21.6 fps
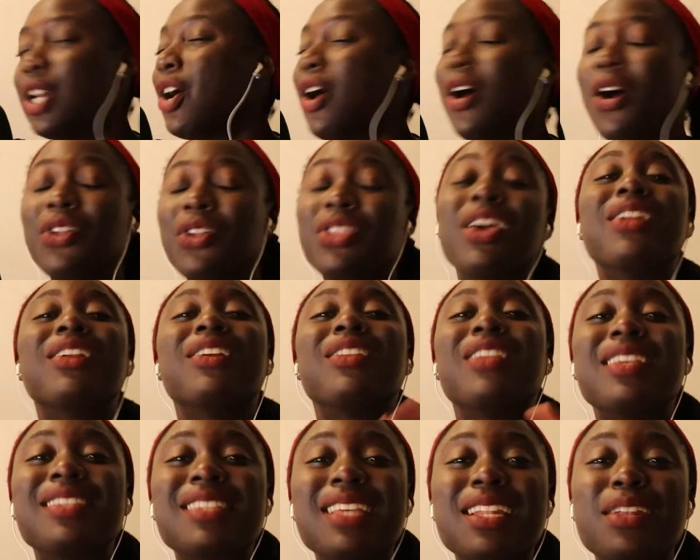all the other
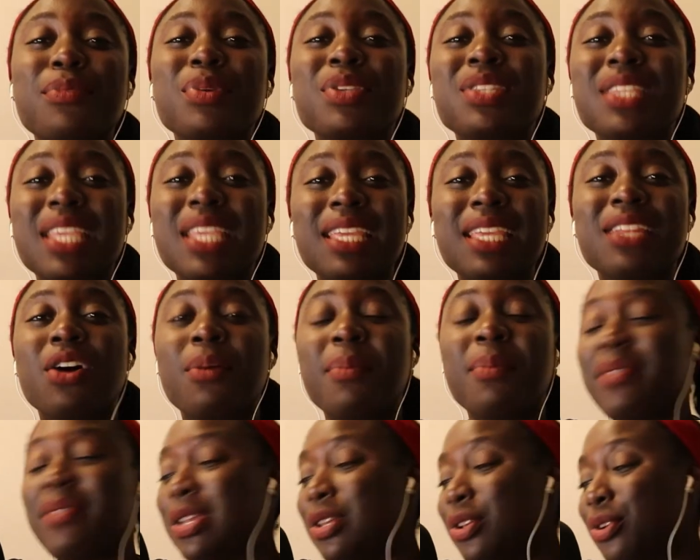things that I've been saying in all
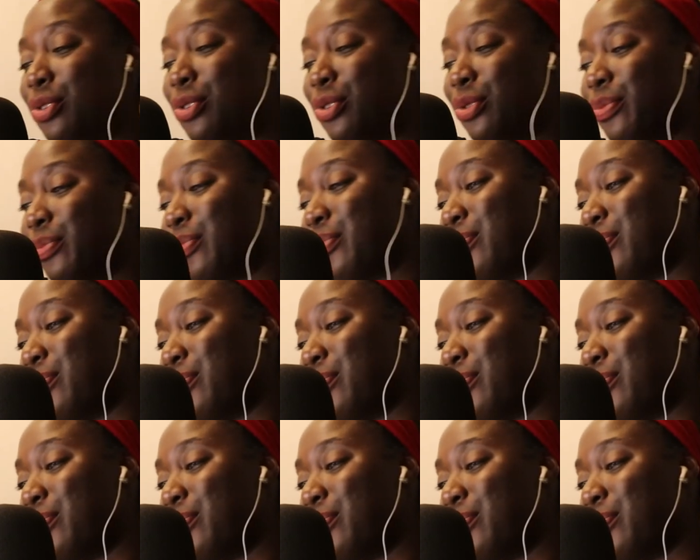my videos.